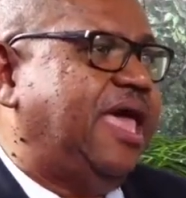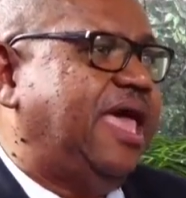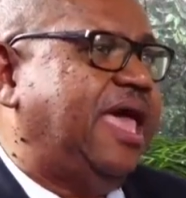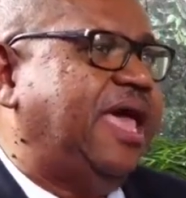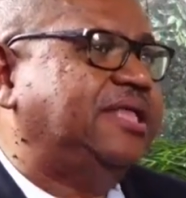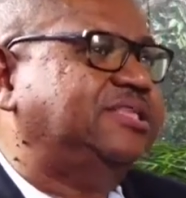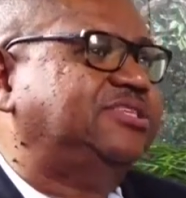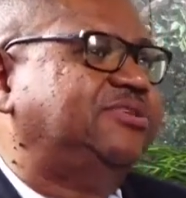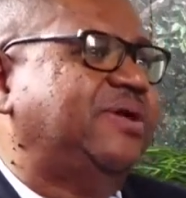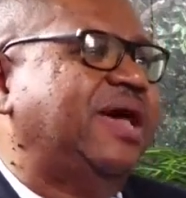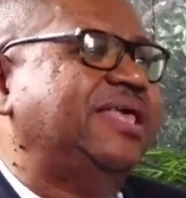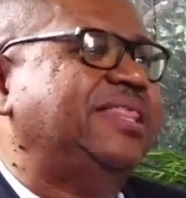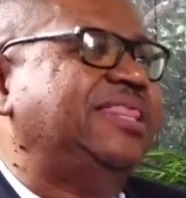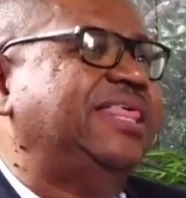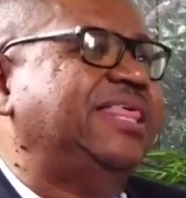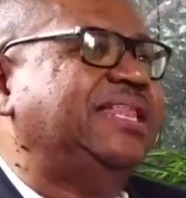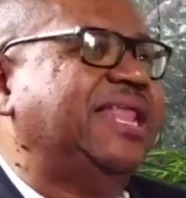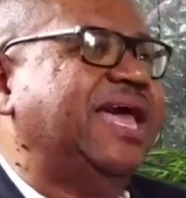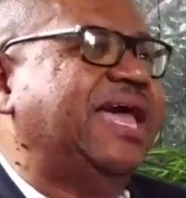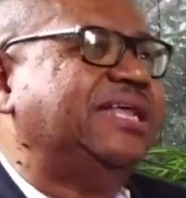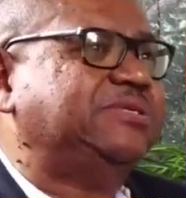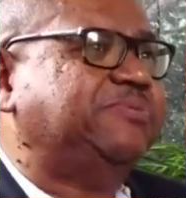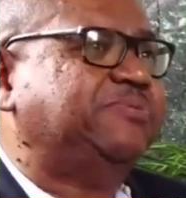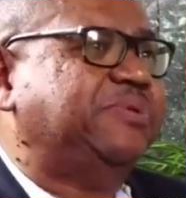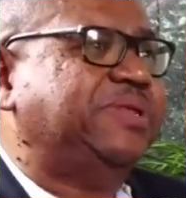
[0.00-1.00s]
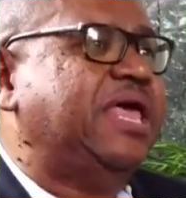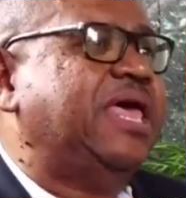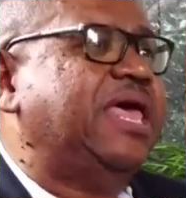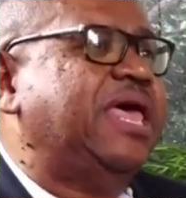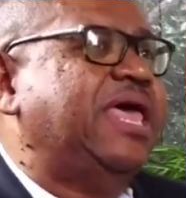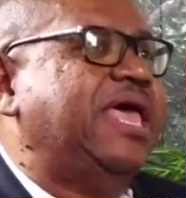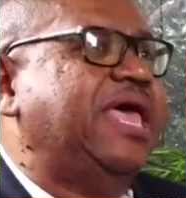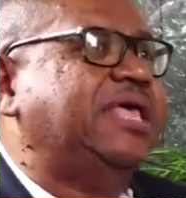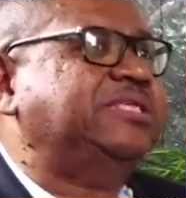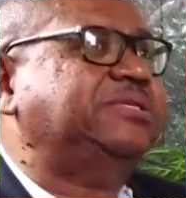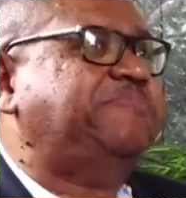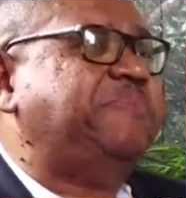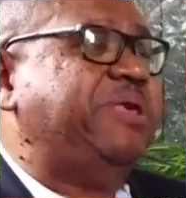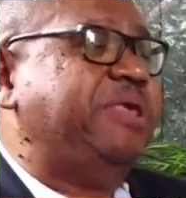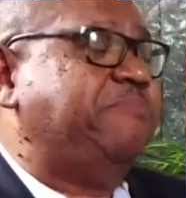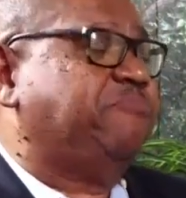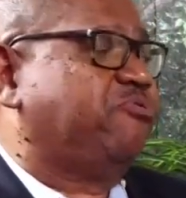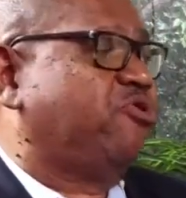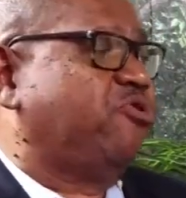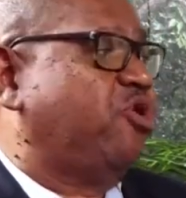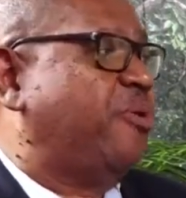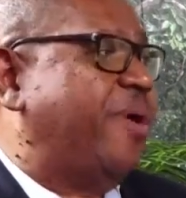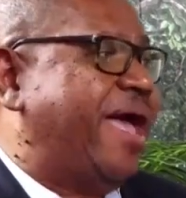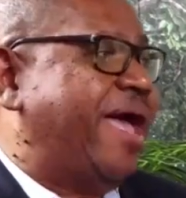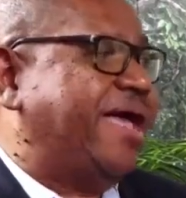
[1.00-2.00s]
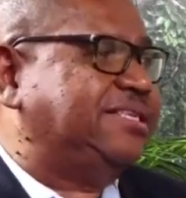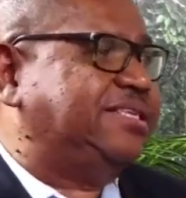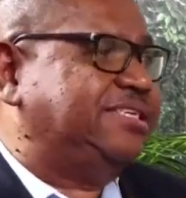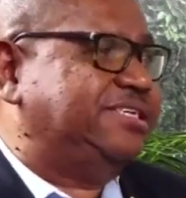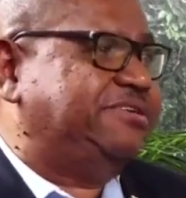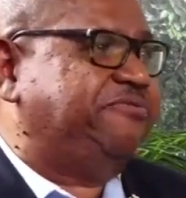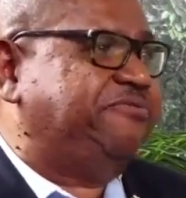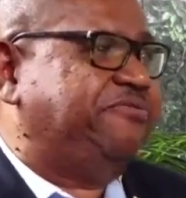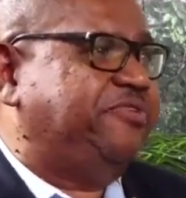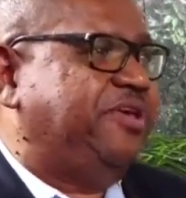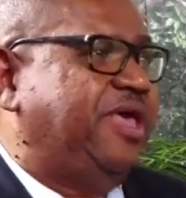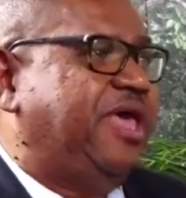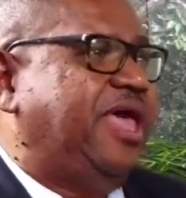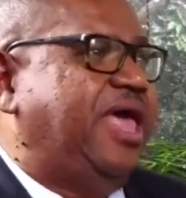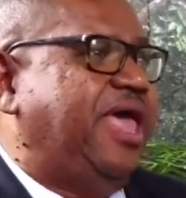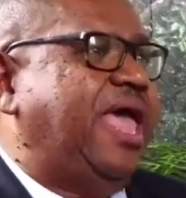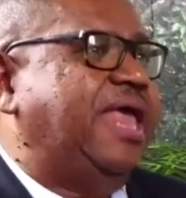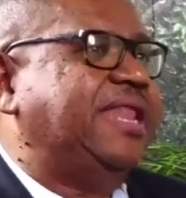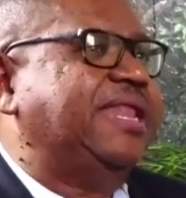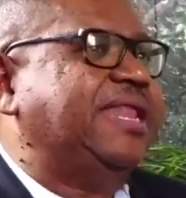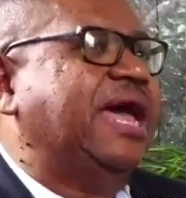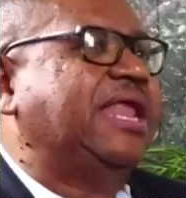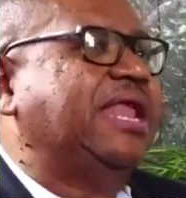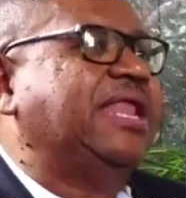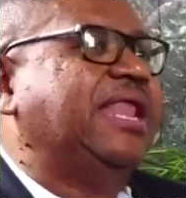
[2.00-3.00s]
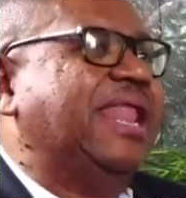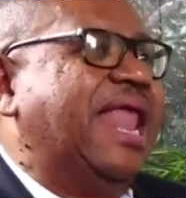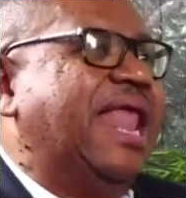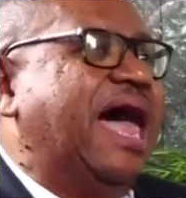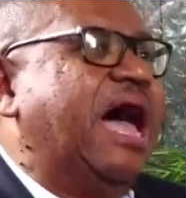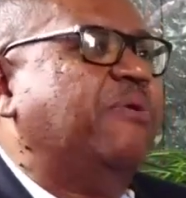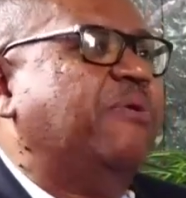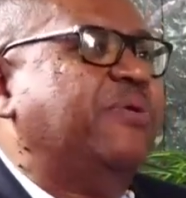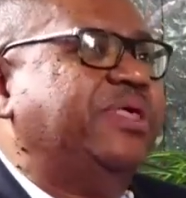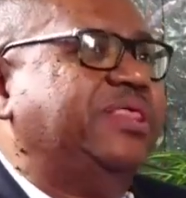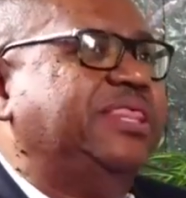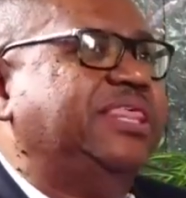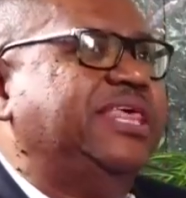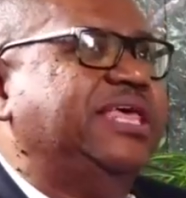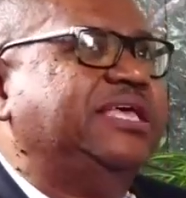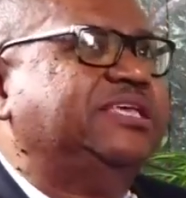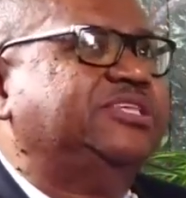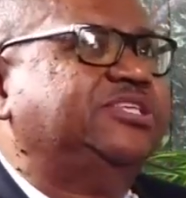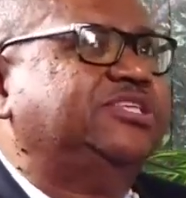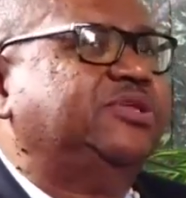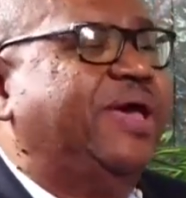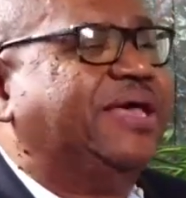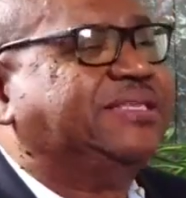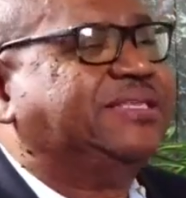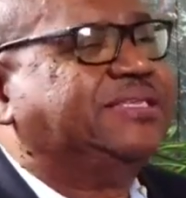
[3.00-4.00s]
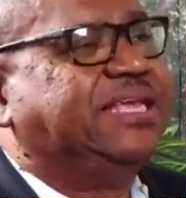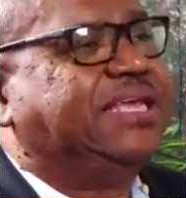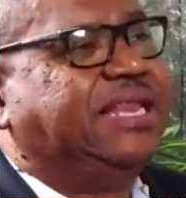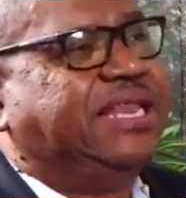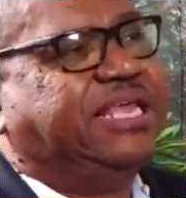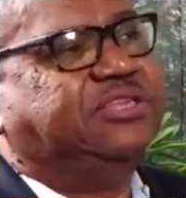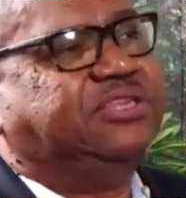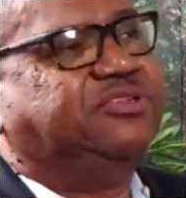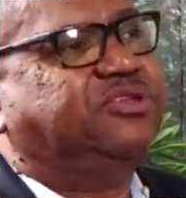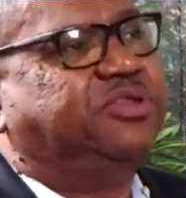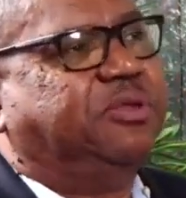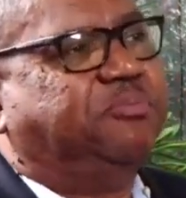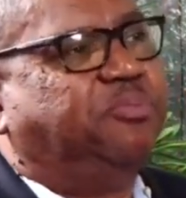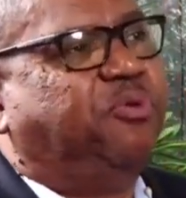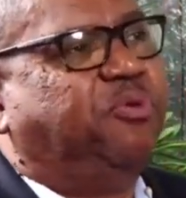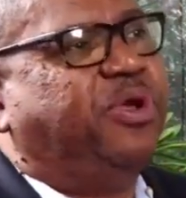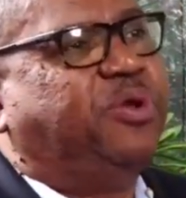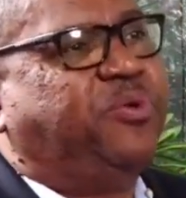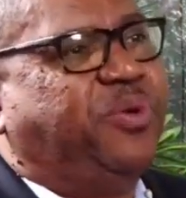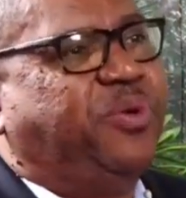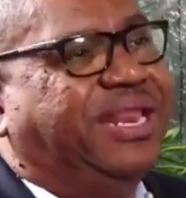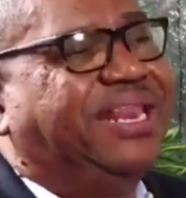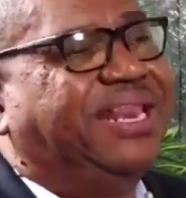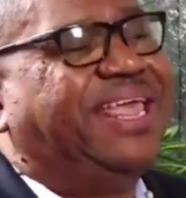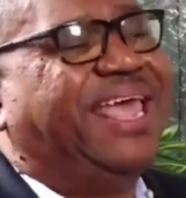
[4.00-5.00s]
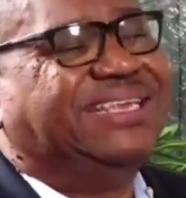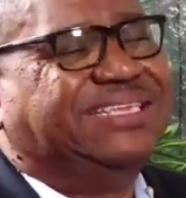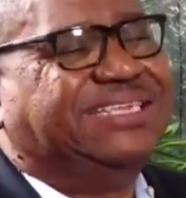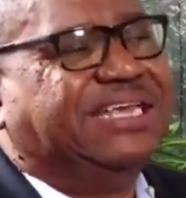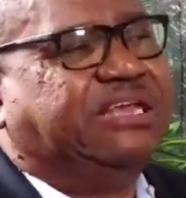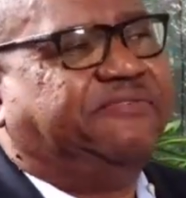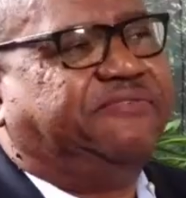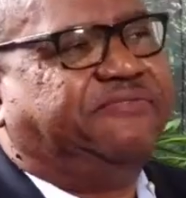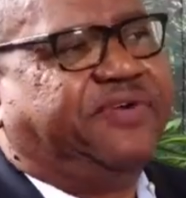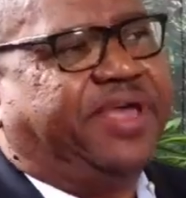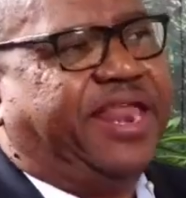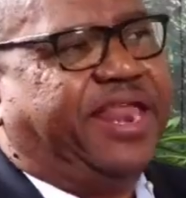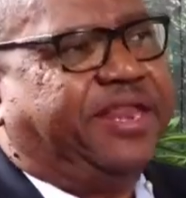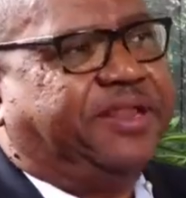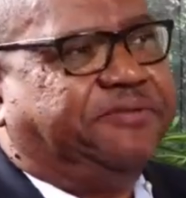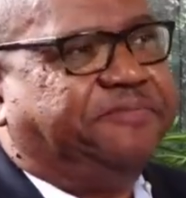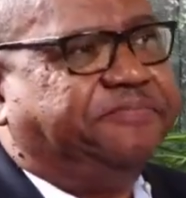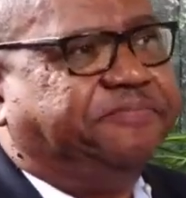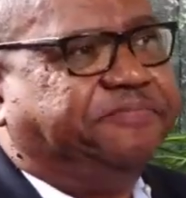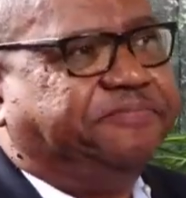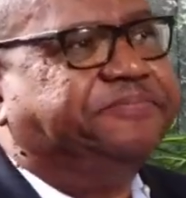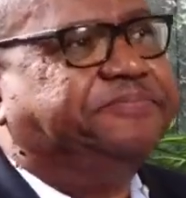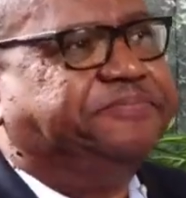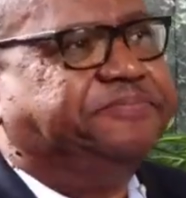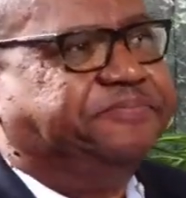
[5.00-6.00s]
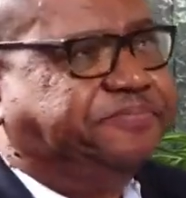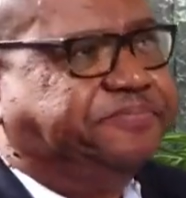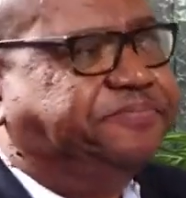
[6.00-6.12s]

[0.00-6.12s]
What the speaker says: And so I think that's what it's being proactive and not allowing things to escalate to the point where it gets out of hand.